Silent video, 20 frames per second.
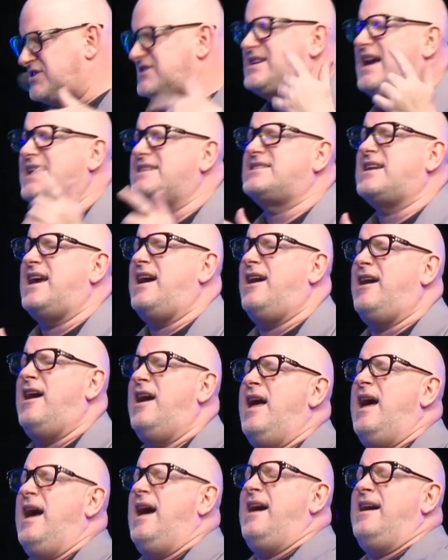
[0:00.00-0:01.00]
such a,
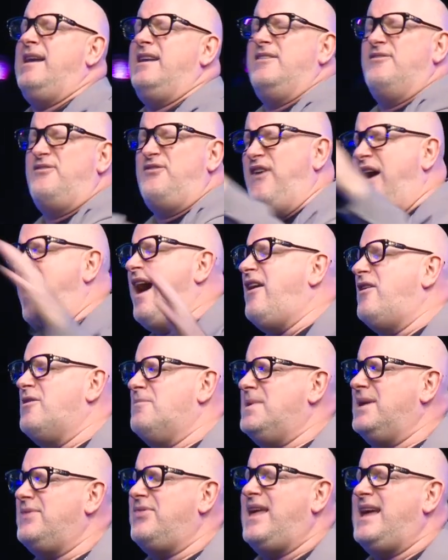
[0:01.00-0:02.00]
an
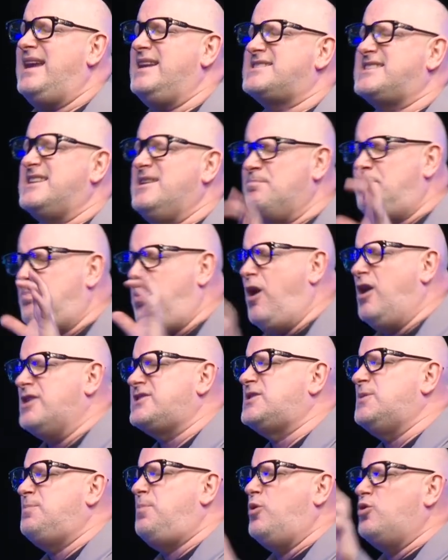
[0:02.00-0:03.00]
environment that it's
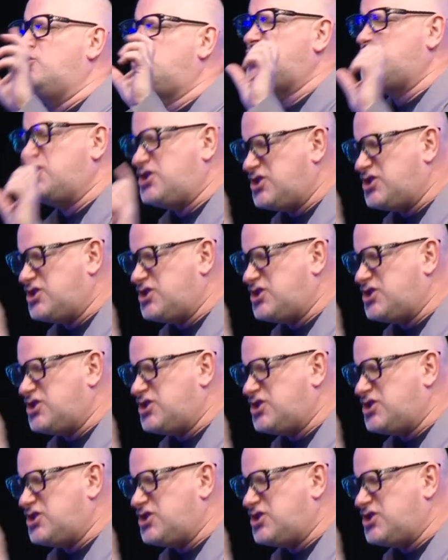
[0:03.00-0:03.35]
impossible to